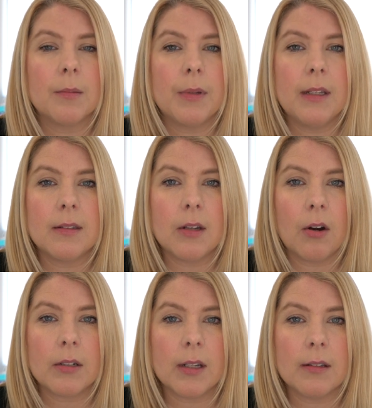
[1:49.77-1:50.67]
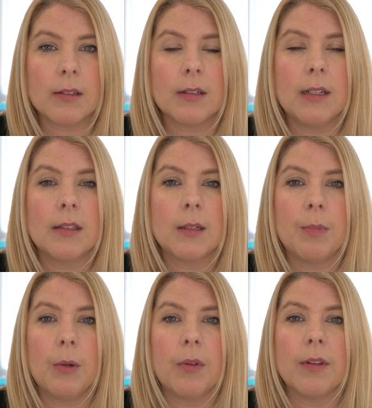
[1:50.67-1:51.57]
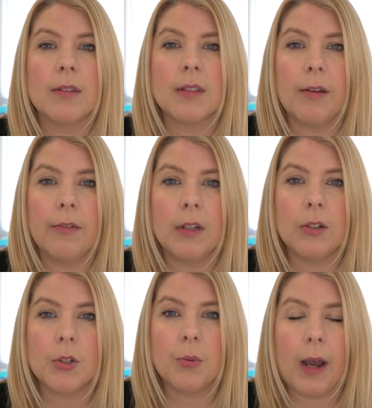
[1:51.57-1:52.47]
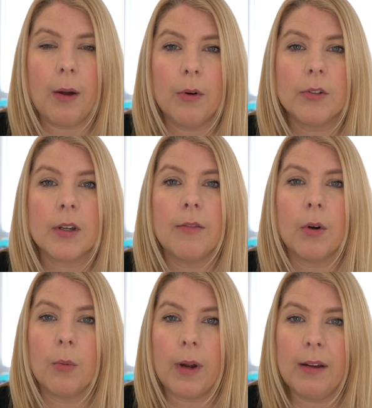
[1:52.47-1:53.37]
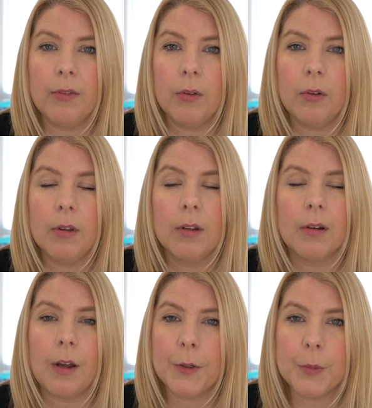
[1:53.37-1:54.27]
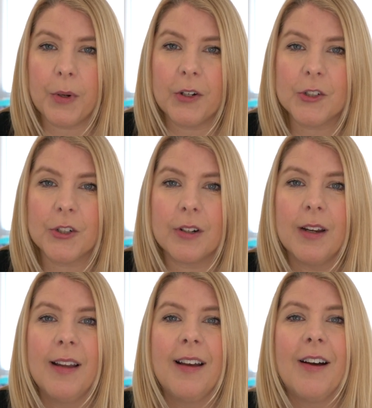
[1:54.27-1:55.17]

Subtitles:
The PCR test needs to be within 72 hours of arrival, not departure.